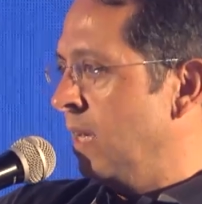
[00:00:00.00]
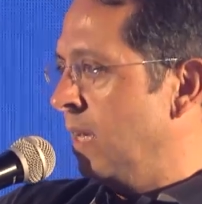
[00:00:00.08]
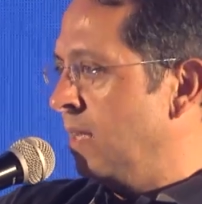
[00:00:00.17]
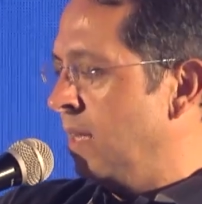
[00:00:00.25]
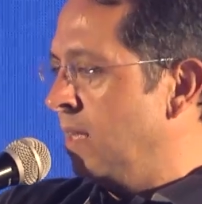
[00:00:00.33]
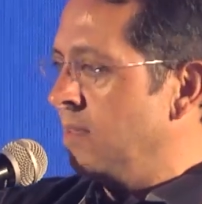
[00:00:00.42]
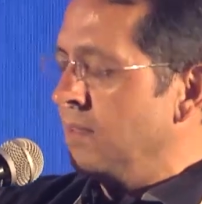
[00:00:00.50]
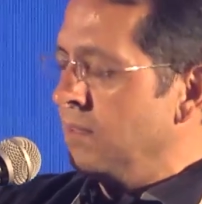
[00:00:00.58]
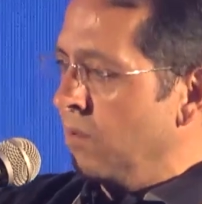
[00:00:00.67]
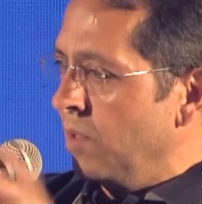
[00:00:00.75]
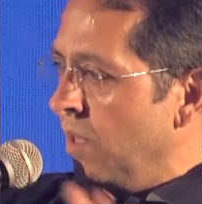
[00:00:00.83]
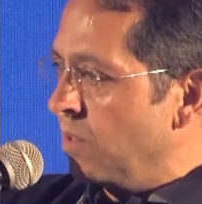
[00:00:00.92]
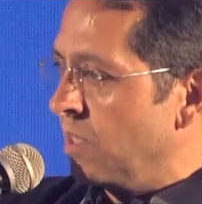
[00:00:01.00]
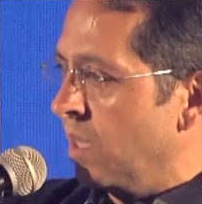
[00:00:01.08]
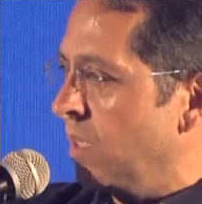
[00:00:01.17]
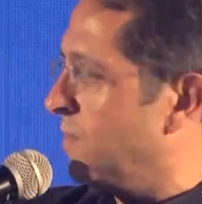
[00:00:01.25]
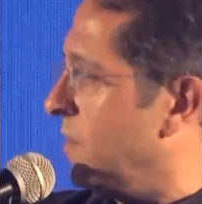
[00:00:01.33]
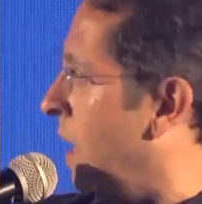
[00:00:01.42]
and then on the other
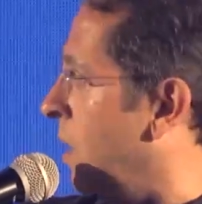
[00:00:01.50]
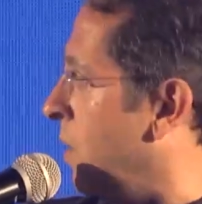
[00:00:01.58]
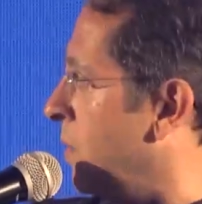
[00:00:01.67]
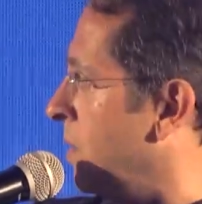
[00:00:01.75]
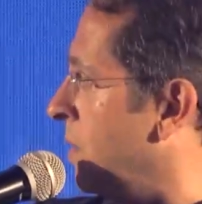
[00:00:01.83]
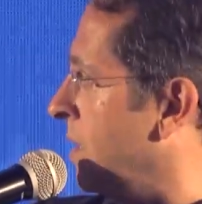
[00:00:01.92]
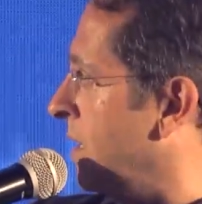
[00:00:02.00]
side of town